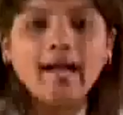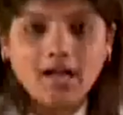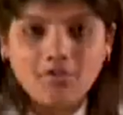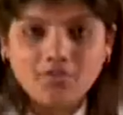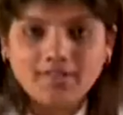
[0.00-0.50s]
and
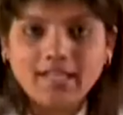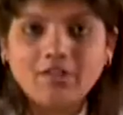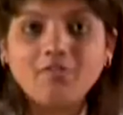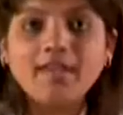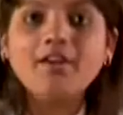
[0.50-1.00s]
after that
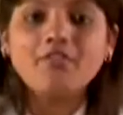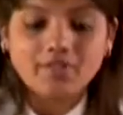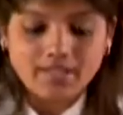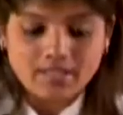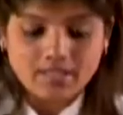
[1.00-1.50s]
we have
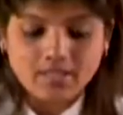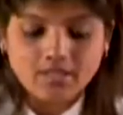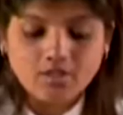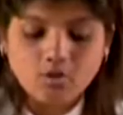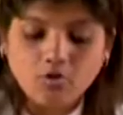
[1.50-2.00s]
rested
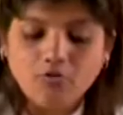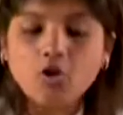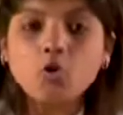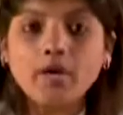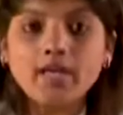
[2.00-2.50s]
the dough
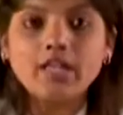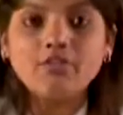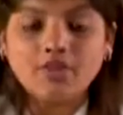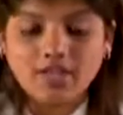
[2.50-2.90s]
for 25